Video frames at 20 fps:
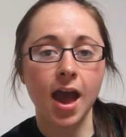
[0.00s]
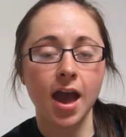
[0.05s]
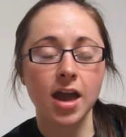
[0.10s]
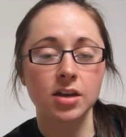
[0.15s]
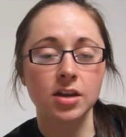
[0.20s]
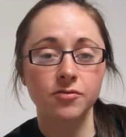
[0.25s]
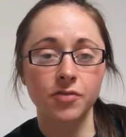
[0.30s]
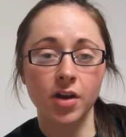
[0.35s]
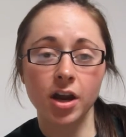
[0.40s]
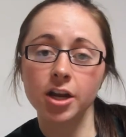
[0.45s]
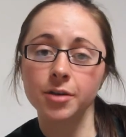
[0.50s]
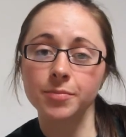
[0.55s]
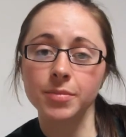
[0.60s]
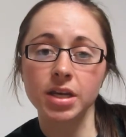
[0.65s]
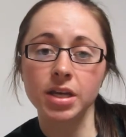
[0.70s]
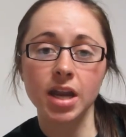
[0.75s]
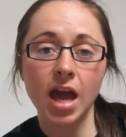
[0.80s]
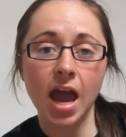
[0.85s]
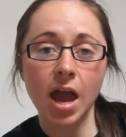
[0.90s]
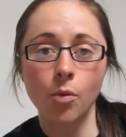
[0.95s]

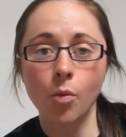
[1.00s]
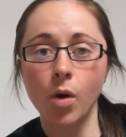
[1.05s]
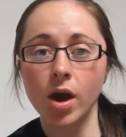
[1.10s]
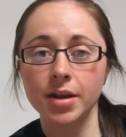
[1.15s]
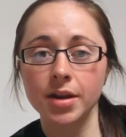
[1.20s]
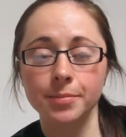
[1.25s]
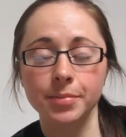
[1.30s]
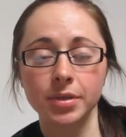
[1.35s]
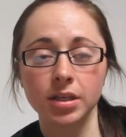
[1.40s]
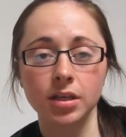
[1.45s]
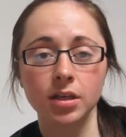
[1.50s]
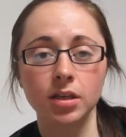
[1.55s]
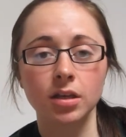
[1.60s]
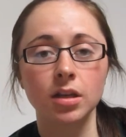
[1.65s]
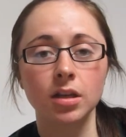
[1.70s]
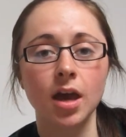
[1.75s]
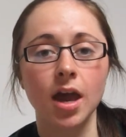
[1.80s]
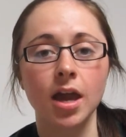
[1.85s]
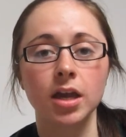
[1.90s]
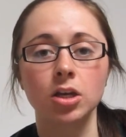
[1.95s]
environment I want to be
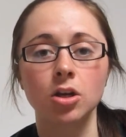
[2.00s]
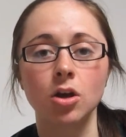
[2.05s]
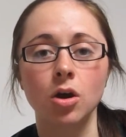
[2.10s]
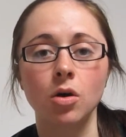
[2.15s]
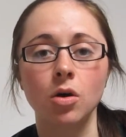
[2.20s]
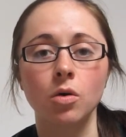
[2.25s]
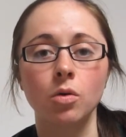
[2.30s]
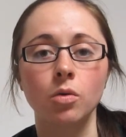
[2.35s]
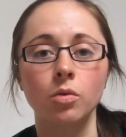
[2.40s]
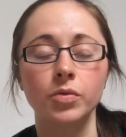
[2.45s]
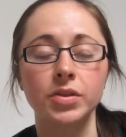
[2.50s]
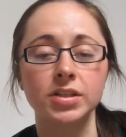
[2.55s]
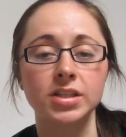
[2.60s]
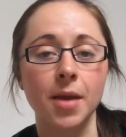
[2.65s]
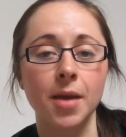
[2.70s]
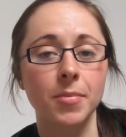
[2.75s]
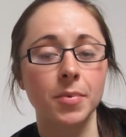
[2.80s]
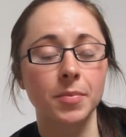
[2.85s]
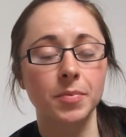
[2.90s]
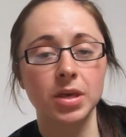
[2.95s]
in. I know the
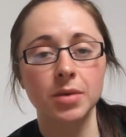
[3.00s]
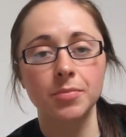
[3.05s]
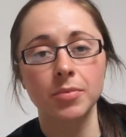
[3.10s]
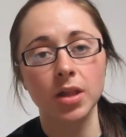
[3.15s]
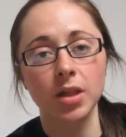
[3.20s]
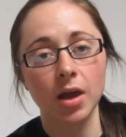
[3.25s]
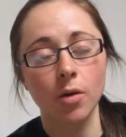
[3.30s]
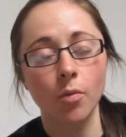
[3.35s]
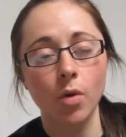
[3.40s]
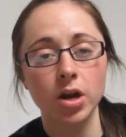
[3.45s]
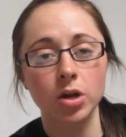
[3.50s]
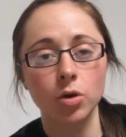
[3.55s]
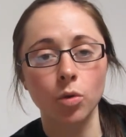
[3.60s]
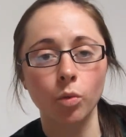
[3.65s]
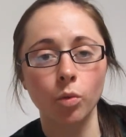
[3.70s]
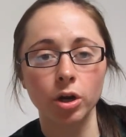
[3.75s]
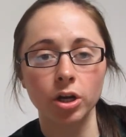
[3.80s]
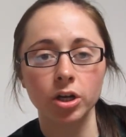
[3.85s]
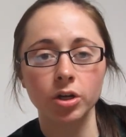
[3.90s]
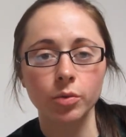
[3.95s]
type of people I want to
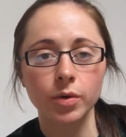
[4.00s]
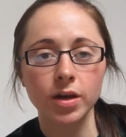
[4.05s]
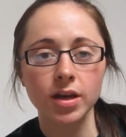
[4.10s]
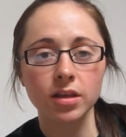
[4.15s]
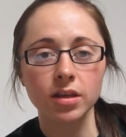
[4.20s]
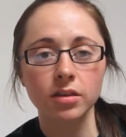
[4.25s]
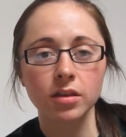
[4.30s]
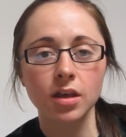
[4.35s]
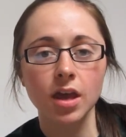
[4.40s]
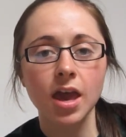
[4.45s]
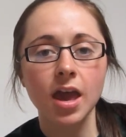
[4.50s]
work with.